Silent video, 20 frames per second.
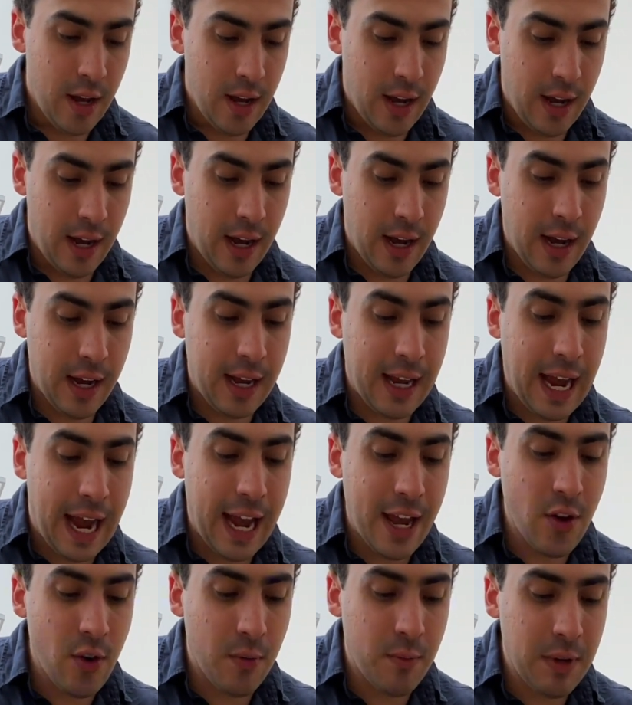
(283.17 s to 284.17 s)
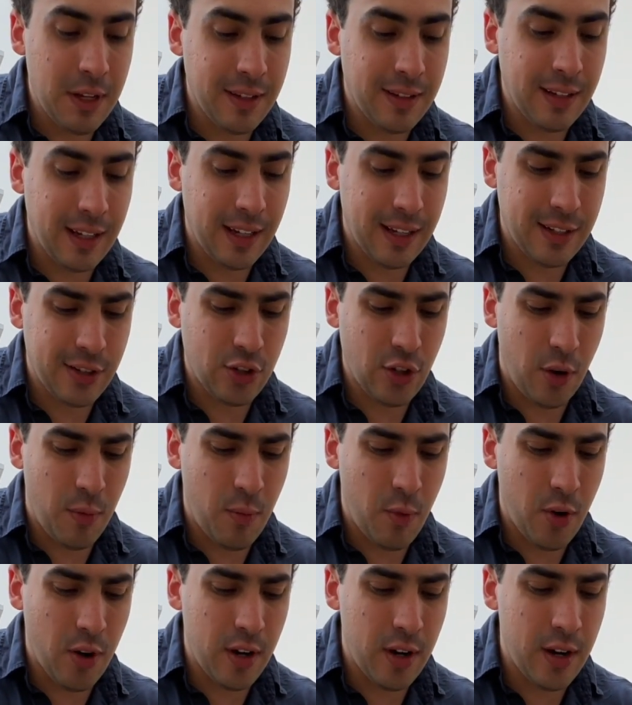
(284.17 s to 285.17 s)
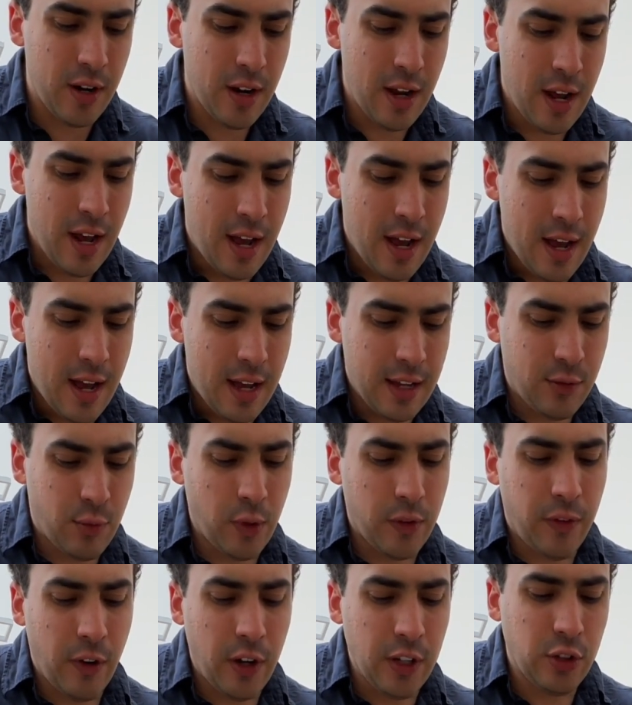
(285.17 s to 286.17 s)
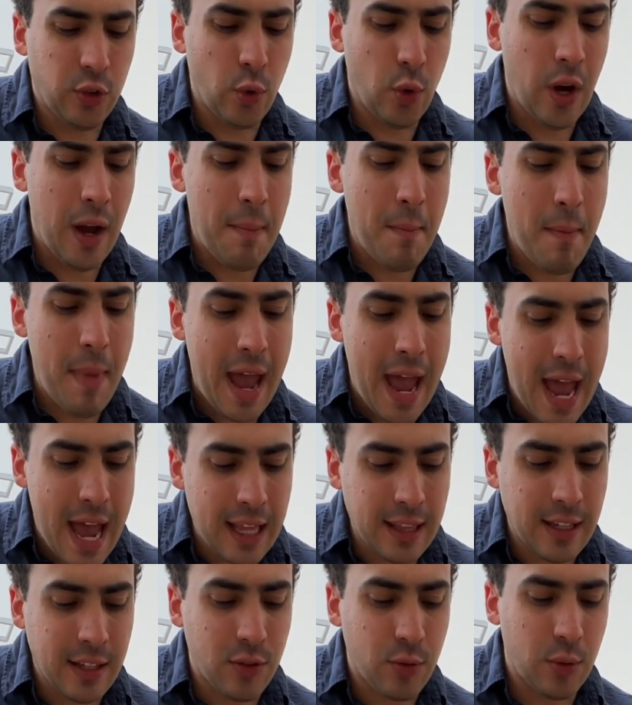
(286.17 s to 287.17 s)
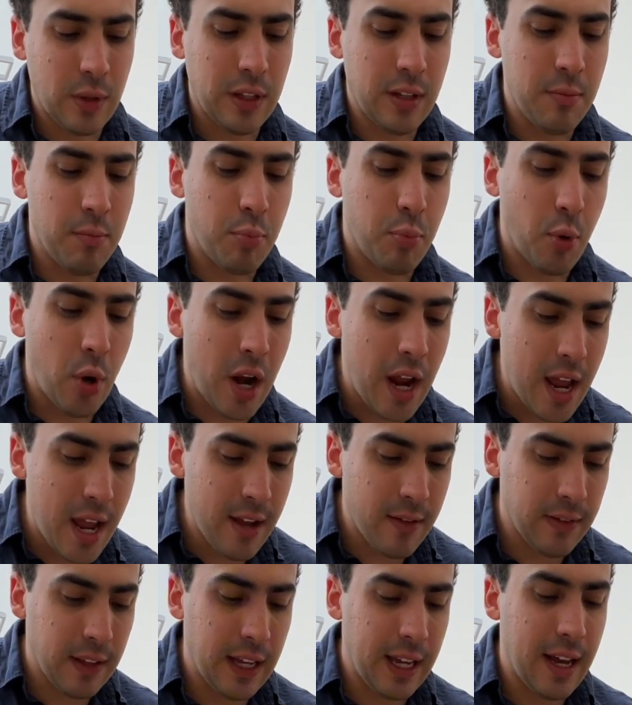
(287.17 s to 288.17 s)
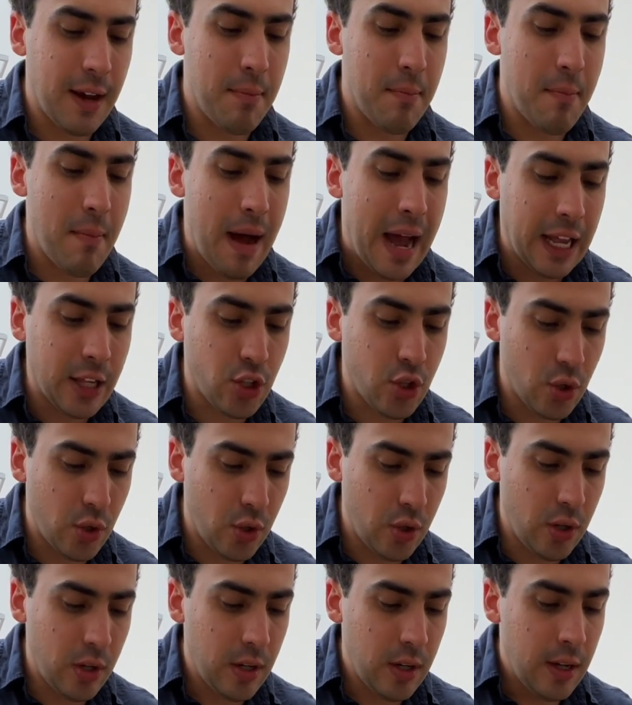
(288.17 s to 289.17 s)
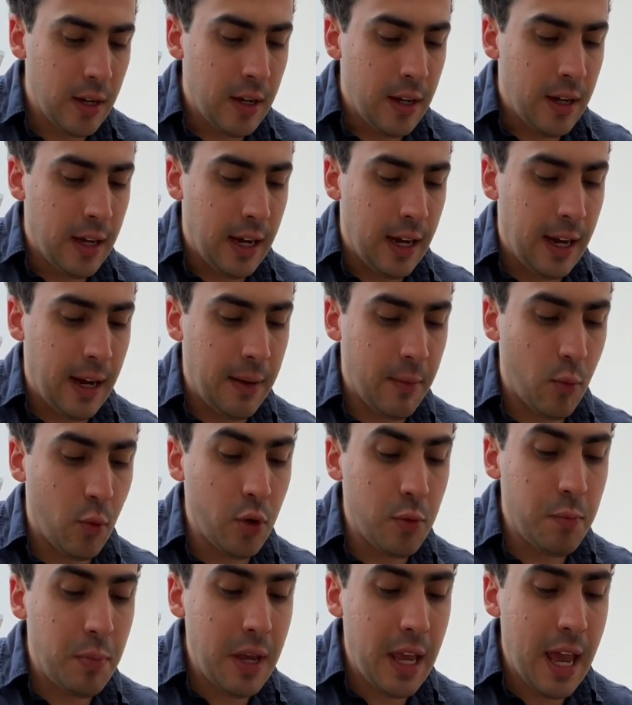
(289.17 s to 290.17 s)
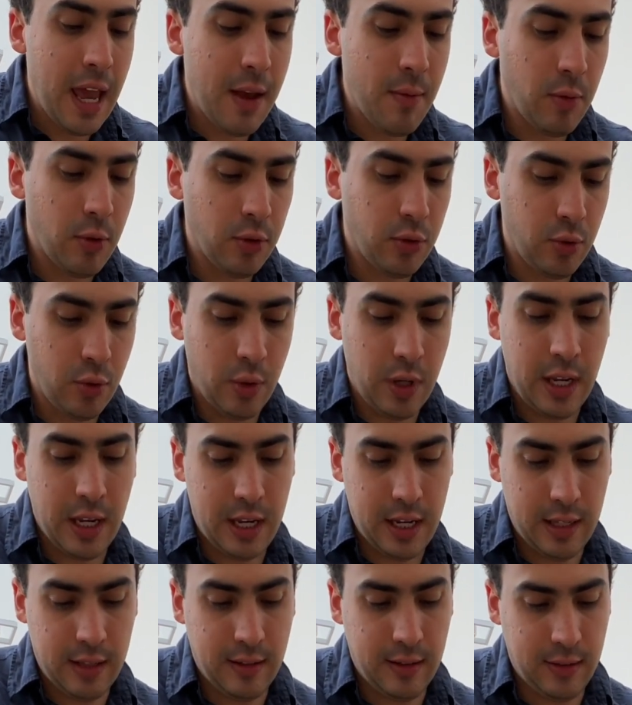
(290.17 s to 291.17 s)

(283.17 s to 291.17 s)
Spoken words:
gallo means like someone, it's referring to a man that's really brave, like a macho, would be able to eat it.